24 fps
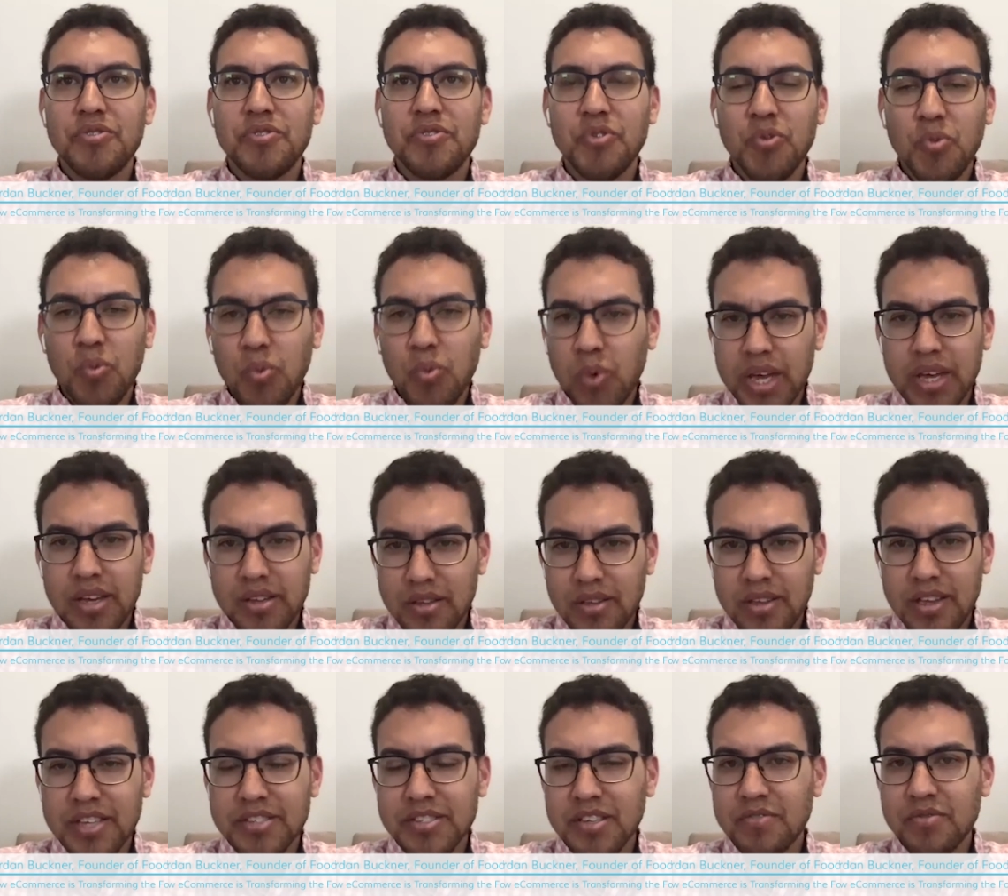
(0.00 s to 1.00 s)
the weight,
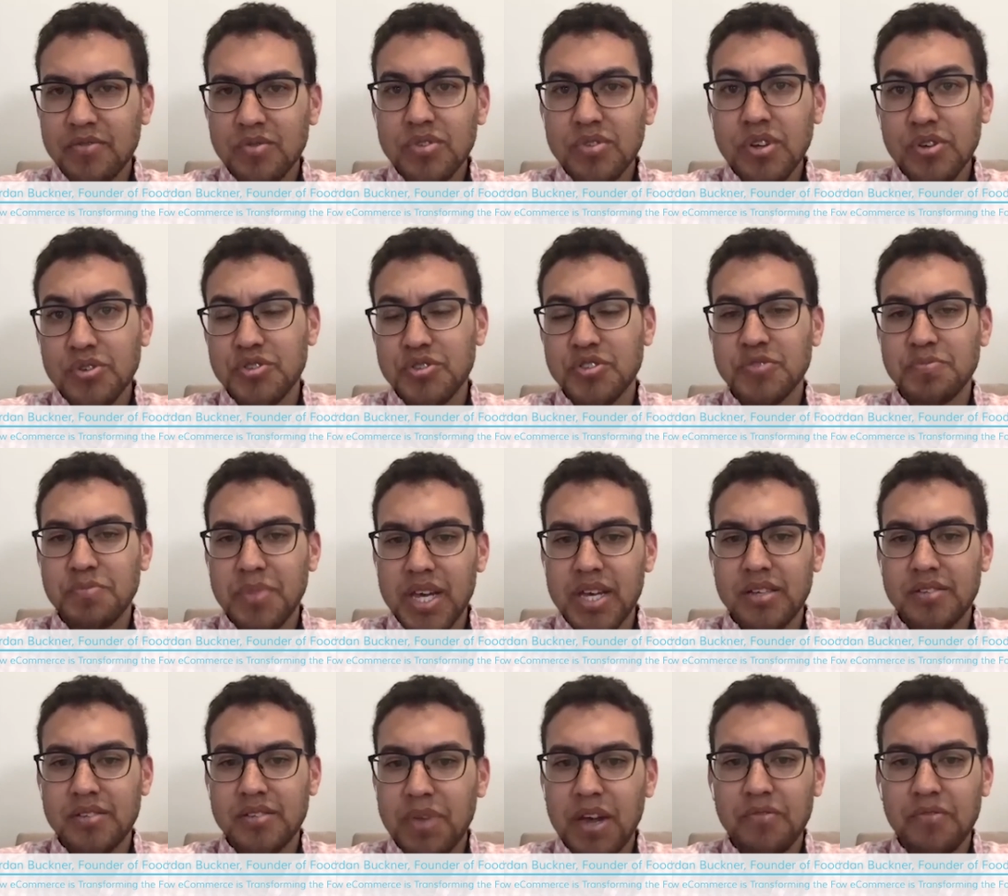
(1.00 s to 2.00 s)
as everyone knows, just
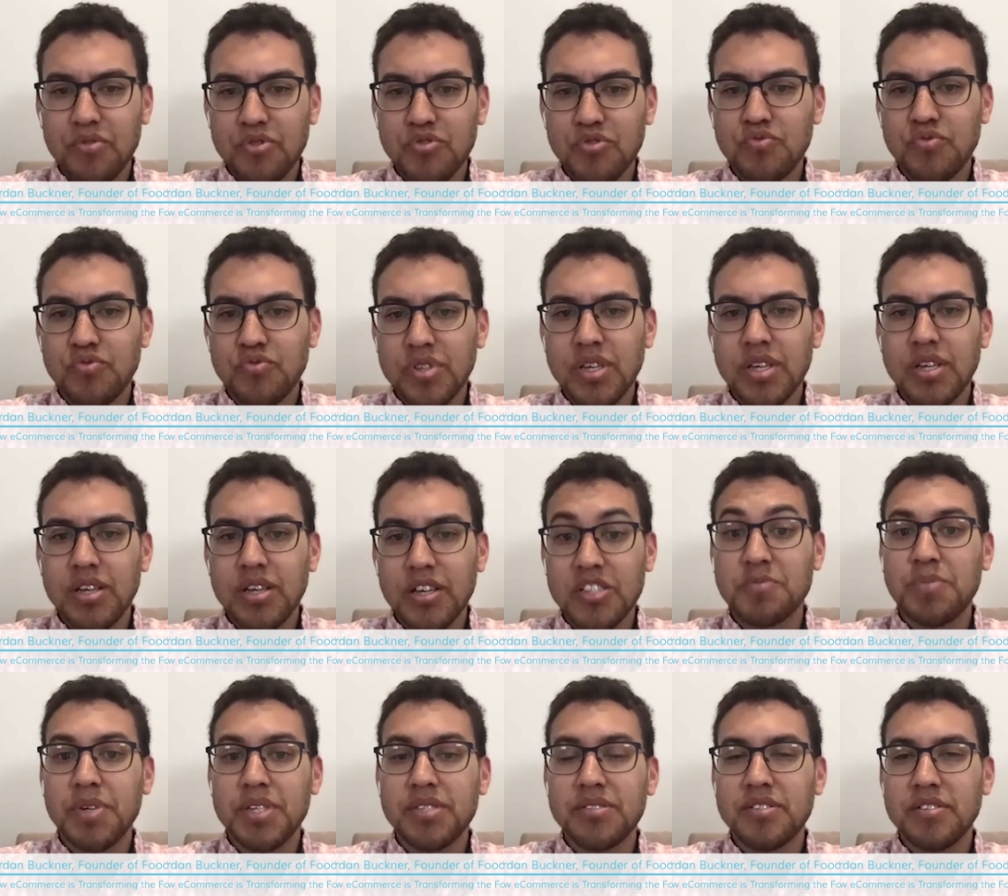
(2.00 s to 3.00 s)
makes beverage really
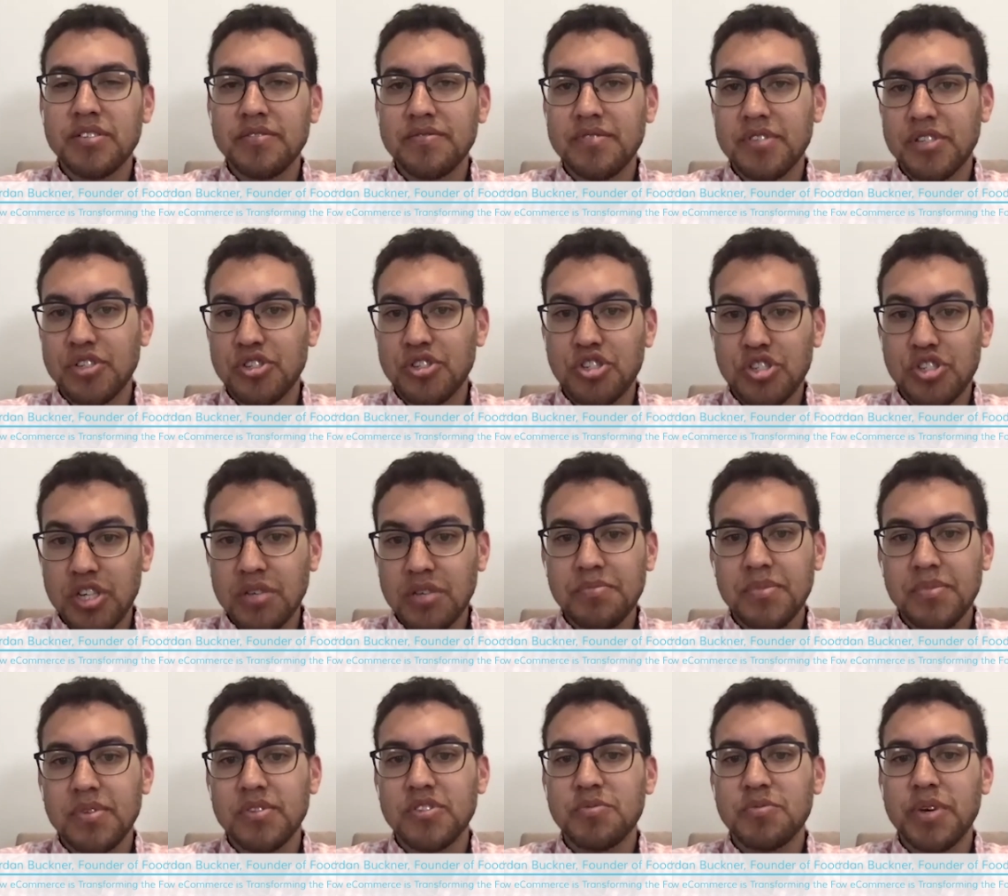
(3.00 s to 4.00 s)
expensive to ship,
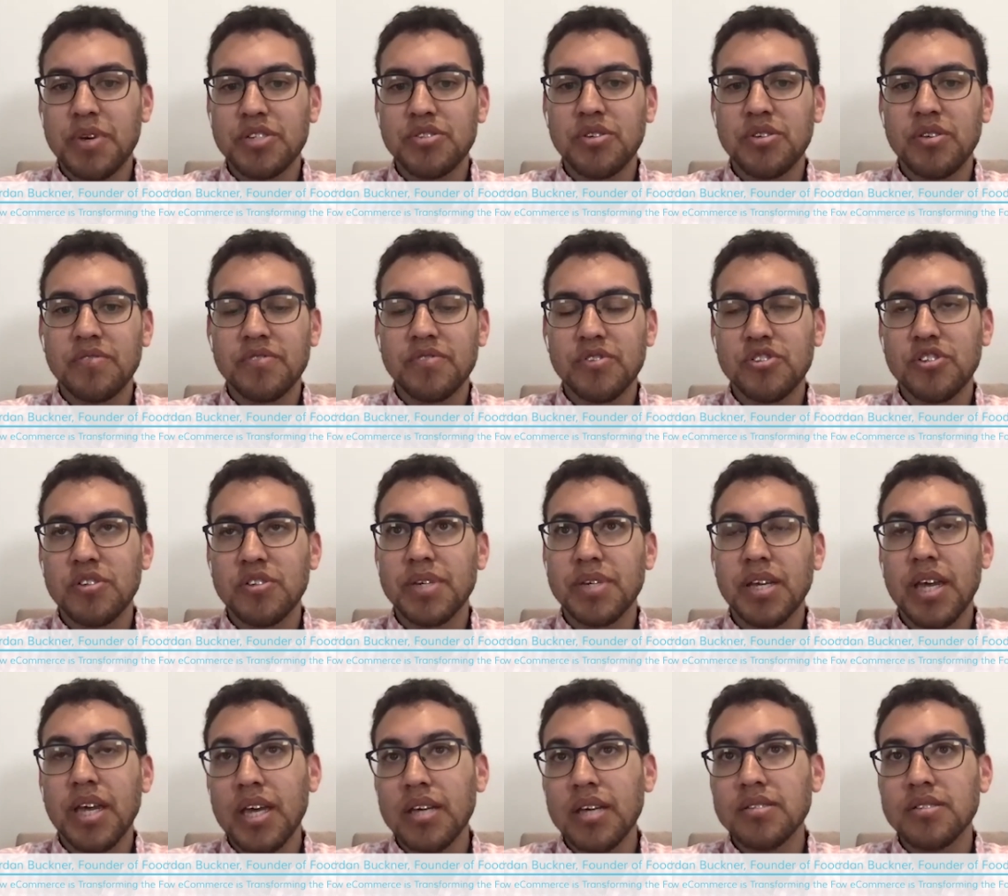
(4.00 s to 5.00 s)
and especially if you have to ship
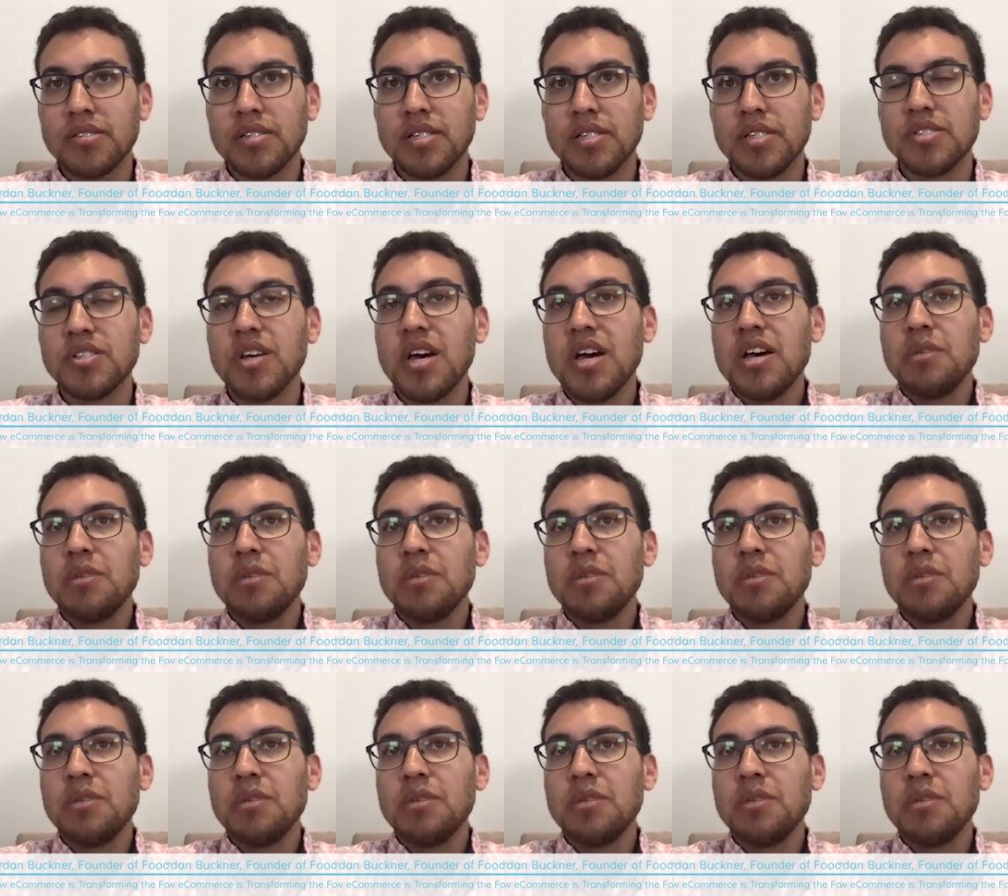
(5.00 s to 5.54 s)
in cases.